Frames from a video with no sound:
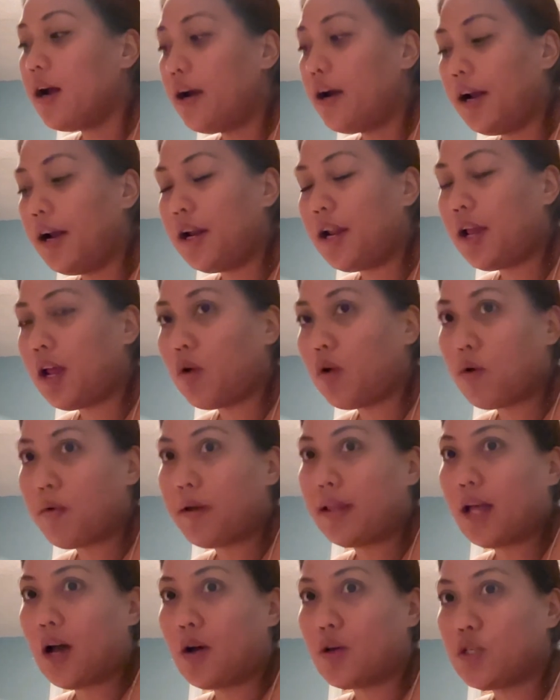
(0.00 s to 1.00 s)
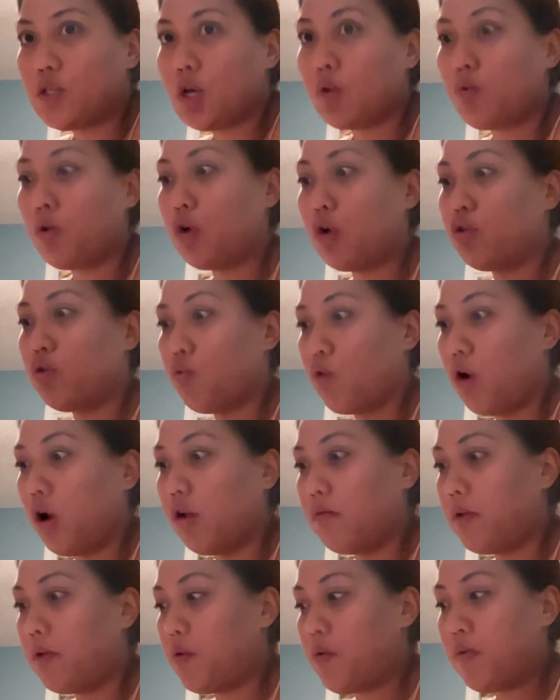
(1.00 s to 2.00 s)
earlier we went outside, we go to
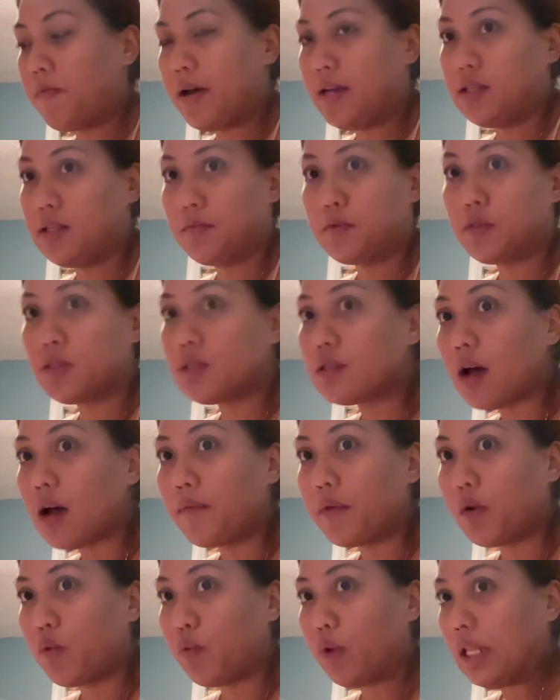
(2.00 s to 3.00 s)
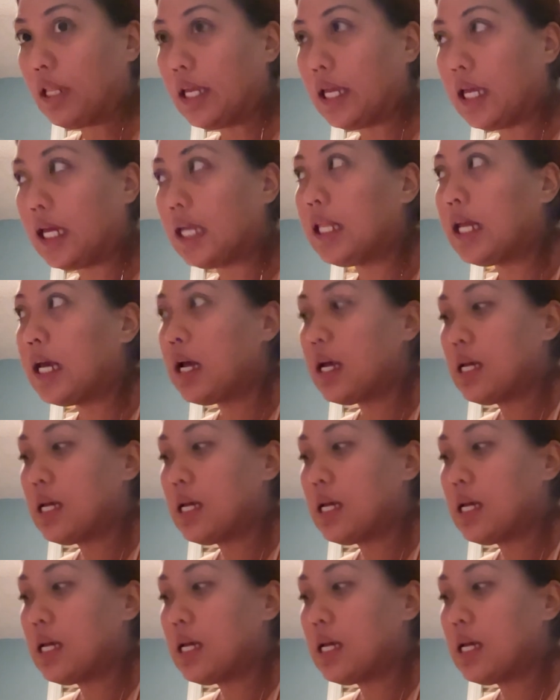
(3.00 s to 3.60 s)
Walmart, we buy some stuff that we need,